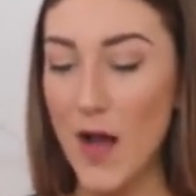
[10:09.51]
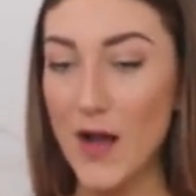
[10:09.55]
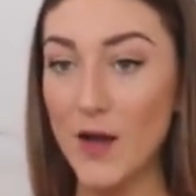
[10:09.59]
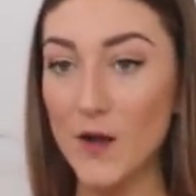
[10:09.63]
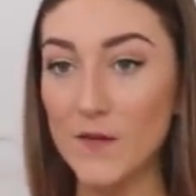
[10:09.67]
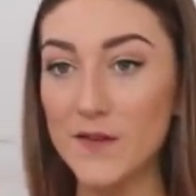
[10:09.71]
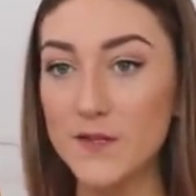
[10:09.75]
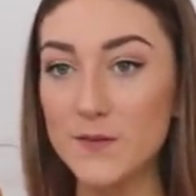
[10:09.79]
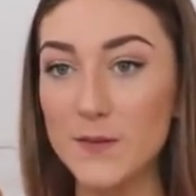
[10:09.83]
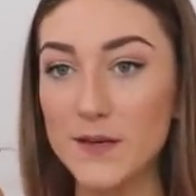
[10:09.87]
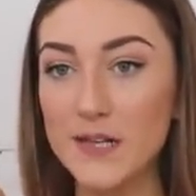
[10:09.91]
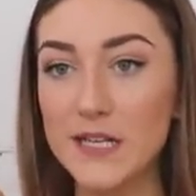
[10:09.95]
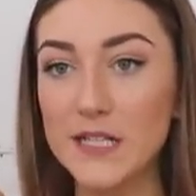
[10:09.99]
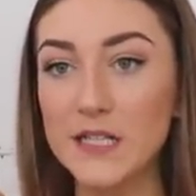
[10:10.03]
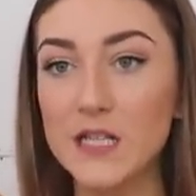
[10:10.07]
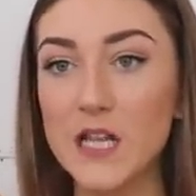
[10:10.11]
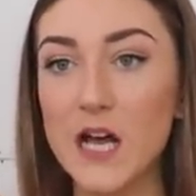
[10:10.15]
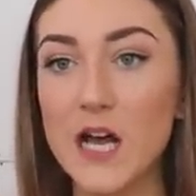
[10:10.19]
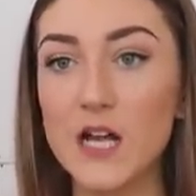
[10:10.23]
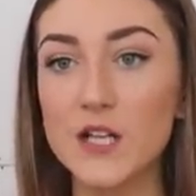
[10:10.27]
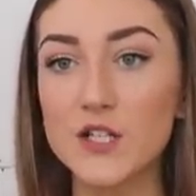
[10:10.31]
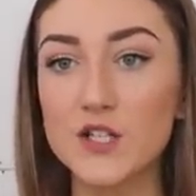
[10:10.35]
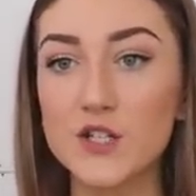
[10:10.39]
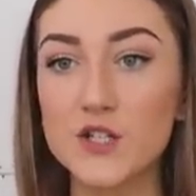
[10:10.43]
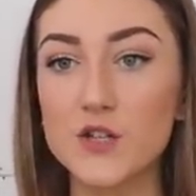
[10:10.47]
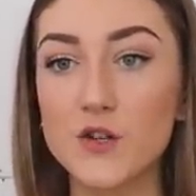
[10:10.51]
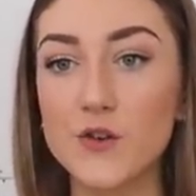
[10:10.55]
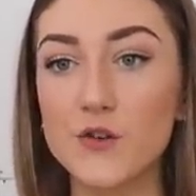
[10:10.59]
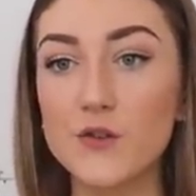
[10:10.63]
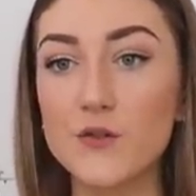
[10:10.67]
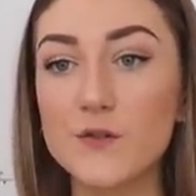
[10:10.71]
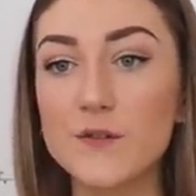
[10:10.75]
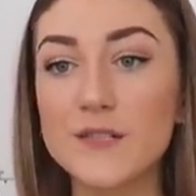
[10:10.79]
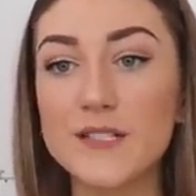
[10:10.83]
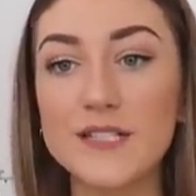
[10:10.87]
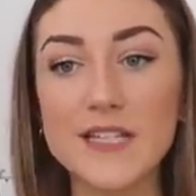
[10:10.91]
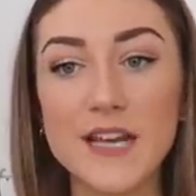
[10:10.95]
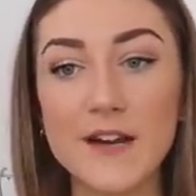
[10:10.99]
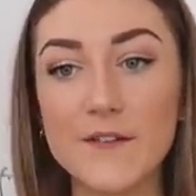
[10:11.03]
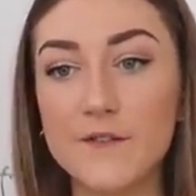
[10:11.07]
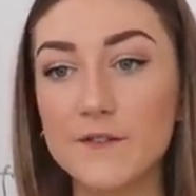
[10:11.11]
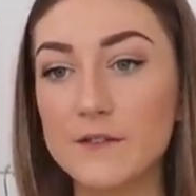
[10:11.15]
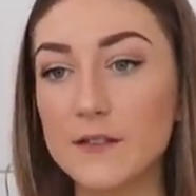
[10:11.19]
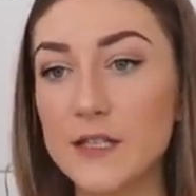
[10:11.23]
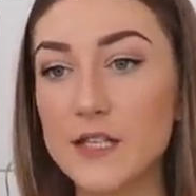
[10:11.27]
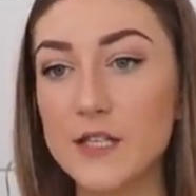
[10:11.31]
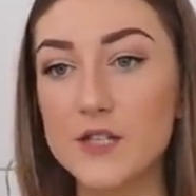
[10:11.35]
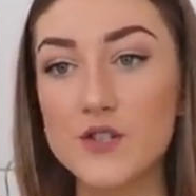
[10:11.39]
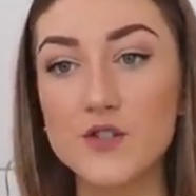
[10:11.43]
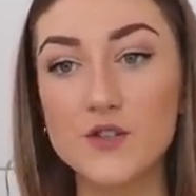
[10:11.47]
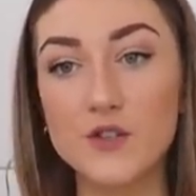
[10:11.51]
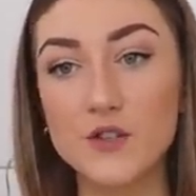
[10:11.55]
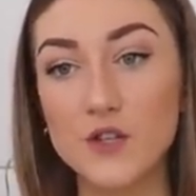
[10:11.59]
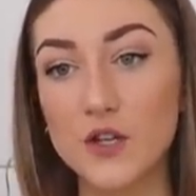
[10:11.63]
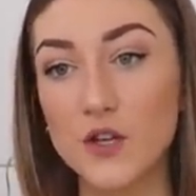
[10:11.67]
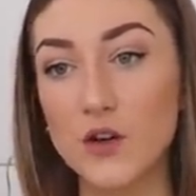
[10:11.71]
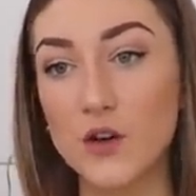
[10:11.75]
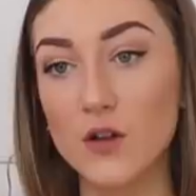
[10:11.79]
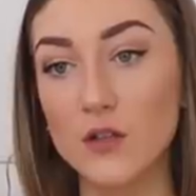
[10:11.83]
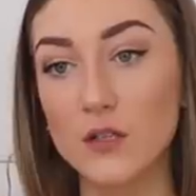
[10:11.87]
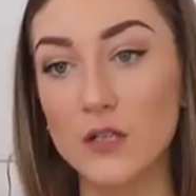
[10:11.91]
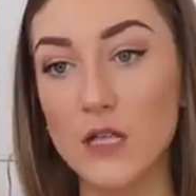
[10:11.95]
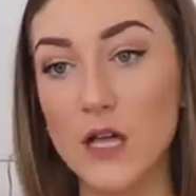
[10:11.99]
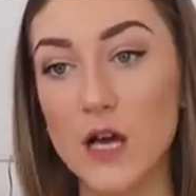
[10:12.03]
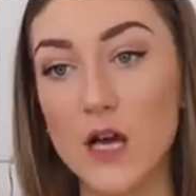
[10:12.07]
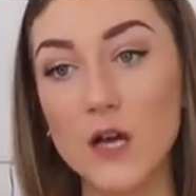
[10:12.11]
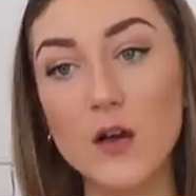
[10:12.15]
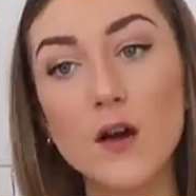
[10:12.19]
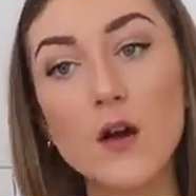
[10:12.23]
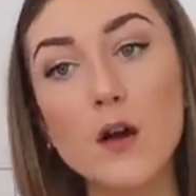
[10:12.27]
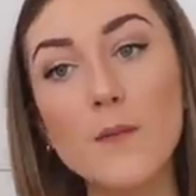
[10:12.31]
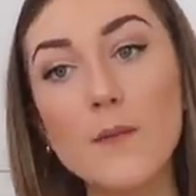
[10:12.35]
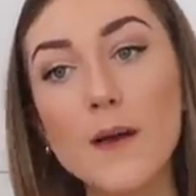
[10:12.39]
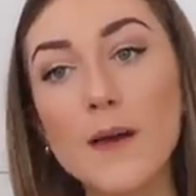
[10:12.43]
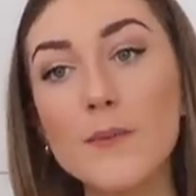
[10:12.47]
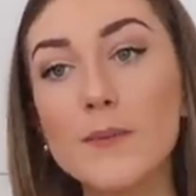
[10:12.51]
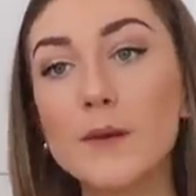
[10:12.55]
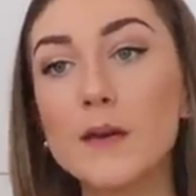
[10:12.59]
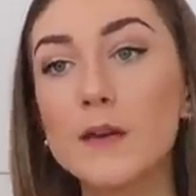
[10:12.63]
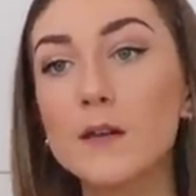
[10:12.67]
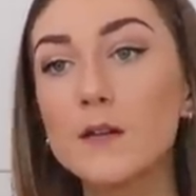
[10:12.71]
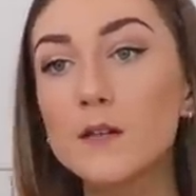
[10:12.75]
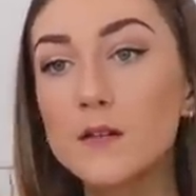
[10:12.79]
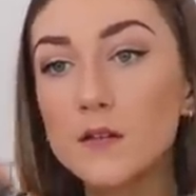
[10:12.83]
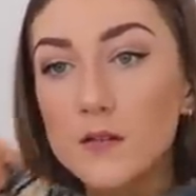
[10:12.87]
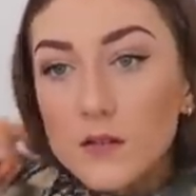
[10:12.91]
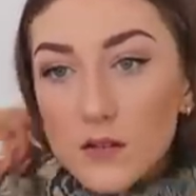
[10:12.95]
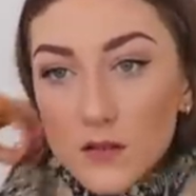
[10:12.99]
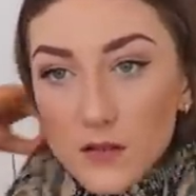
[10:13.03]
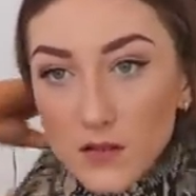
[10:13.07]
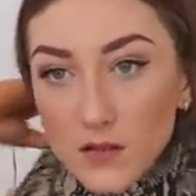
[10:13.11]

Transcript: Oh, it's one of the large two. Definitely shouldn't have gone a lot. Oh, maybe.